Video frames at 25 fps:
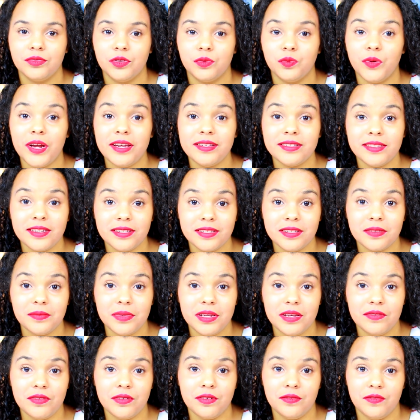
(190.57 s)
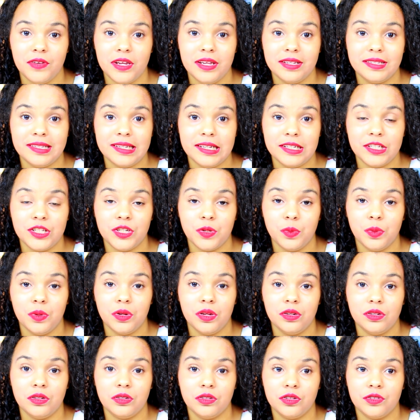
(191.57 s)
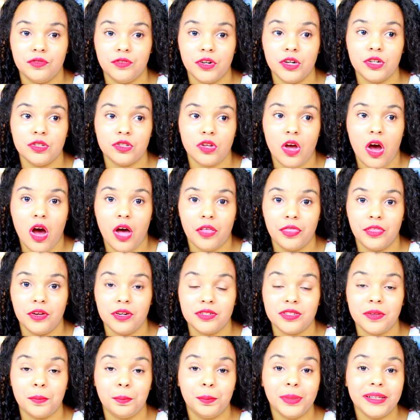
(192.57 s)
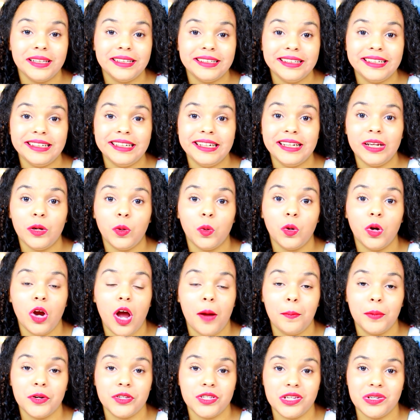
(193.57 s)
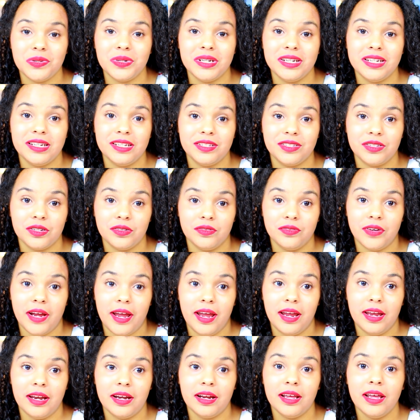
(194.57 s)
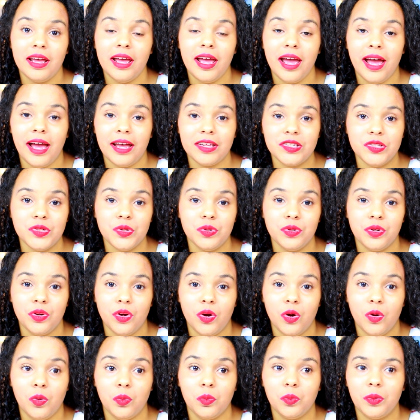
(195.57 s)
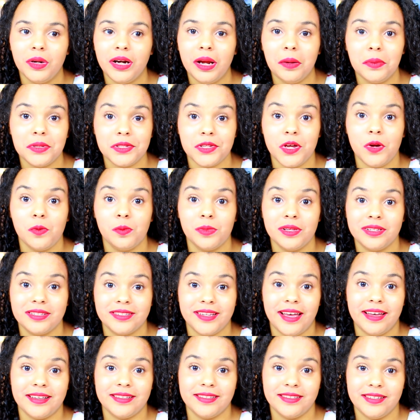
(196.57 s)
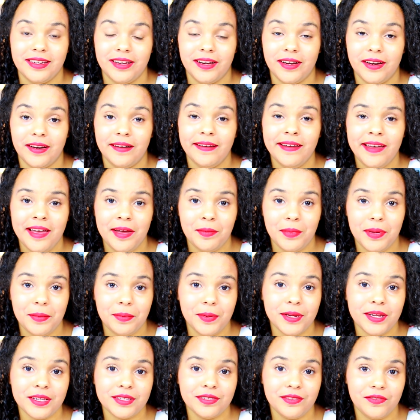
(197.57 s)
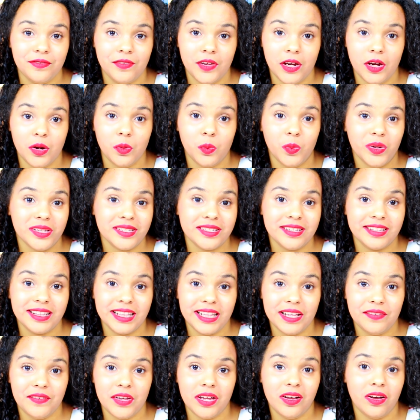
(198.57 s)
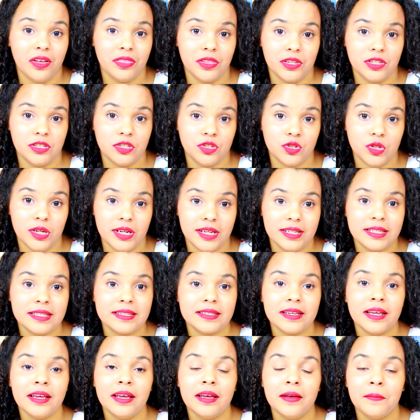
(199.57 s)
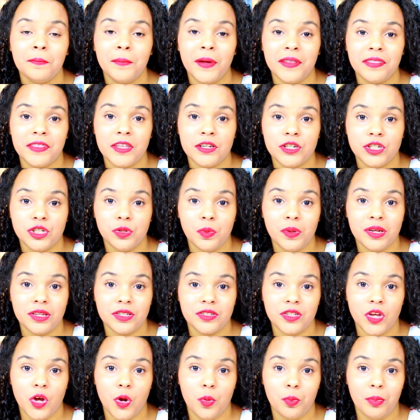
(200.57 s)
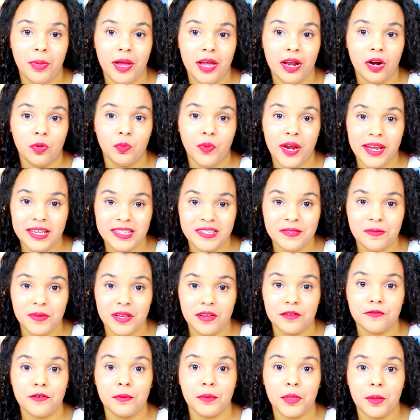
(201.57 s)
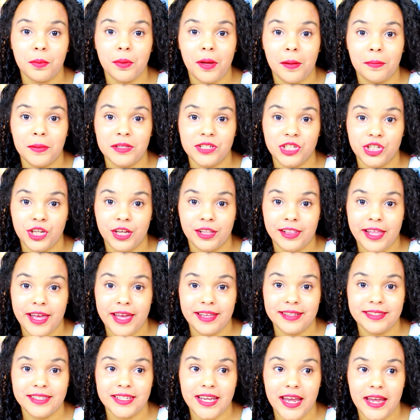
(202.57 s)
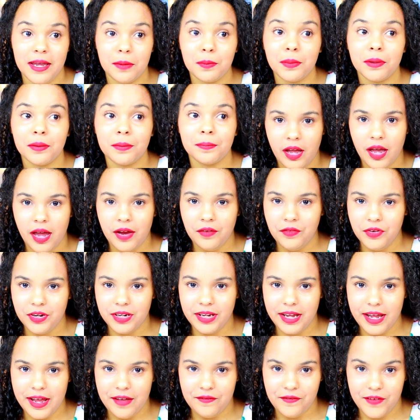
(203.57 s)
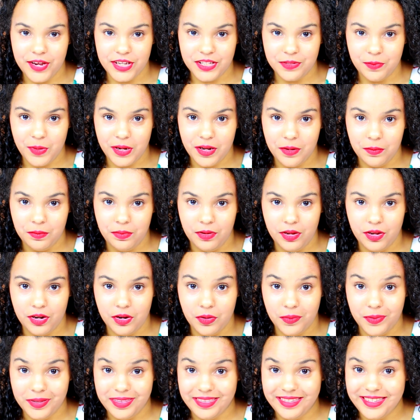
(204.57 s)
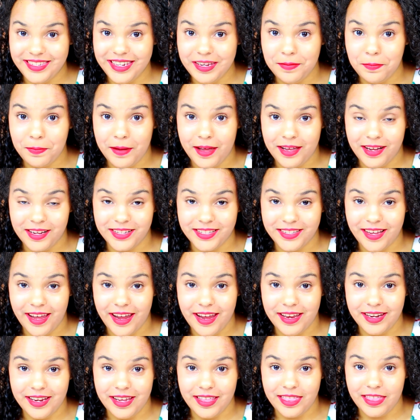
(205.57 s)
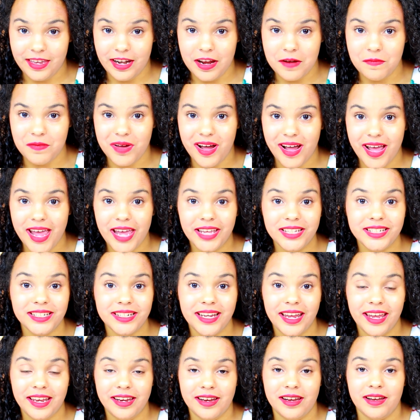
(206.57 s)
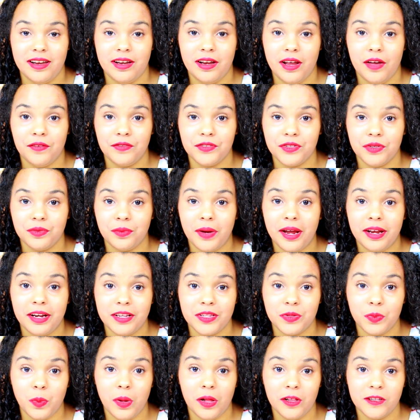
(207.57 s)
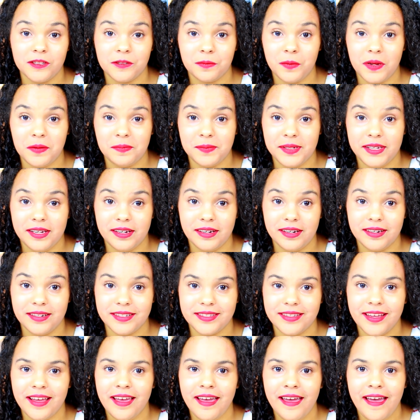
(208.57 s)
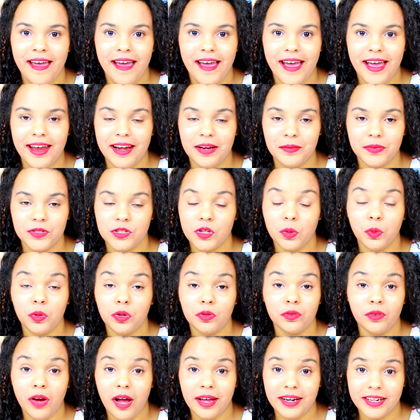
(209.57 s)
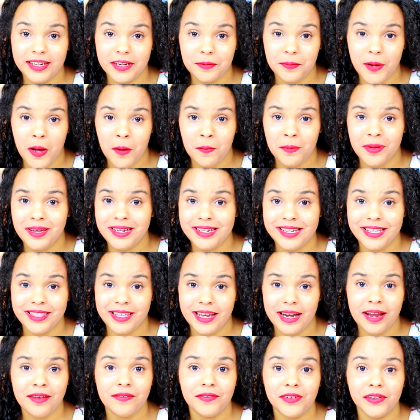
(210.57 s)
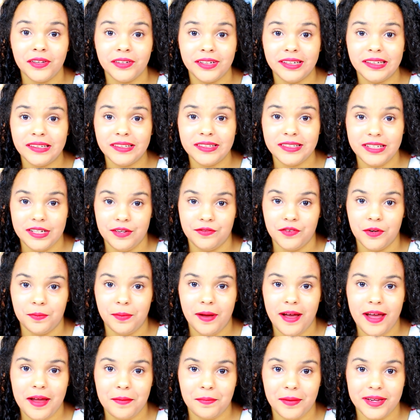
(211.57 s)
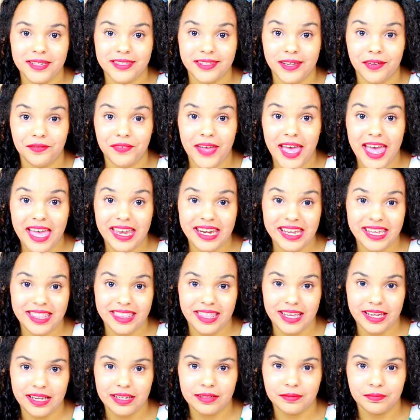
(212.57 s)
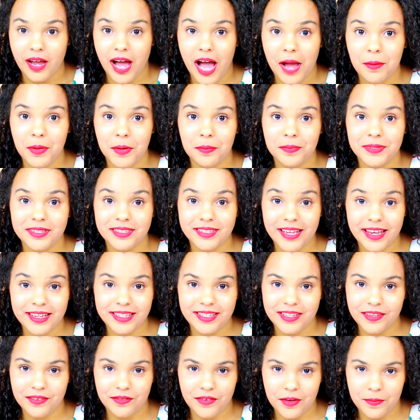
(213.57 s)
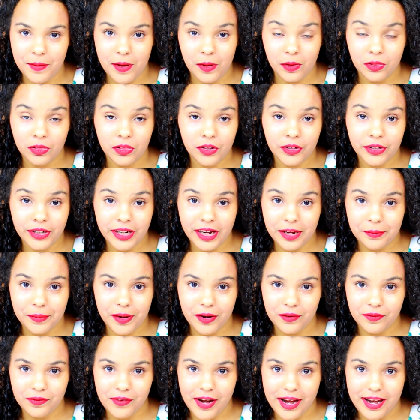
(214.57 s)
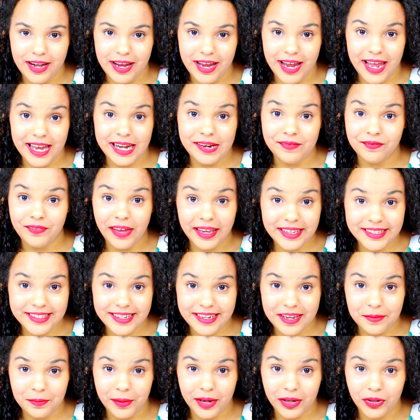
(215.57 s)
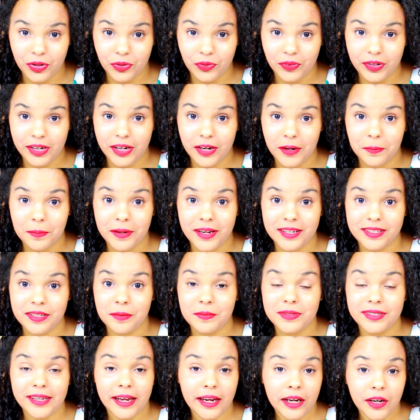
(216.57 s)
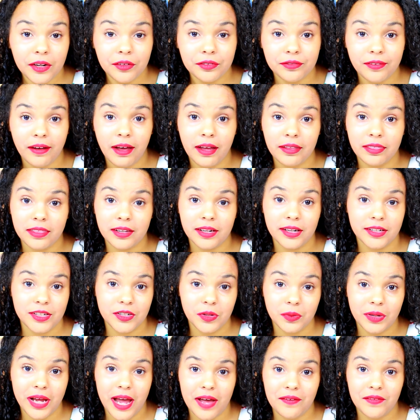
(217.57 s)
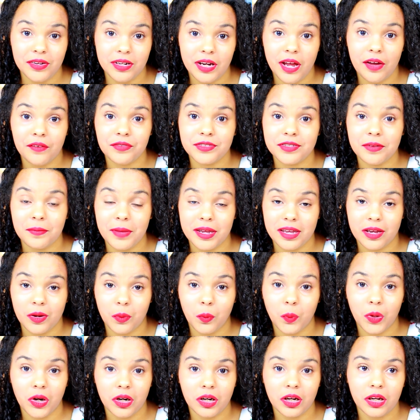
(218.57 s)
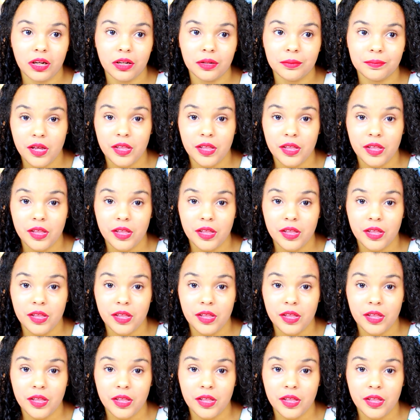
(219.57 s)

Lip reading: Racism even feeds into a diverse author's ability or opportunities to write. As you know, when I was homeless last year, my biggest fear wasn't living on the streets, but that doing so might erase me from the publishing landscape. Every day I face my computer with deep anxiety that I'm not educated enough to write as well as my peers, and I'm so neurotic about money that I feel guilty for buying myself anything. I'm obsessive about learning about writing and investing in my career because I'm terrified that I don't have enough to make it work.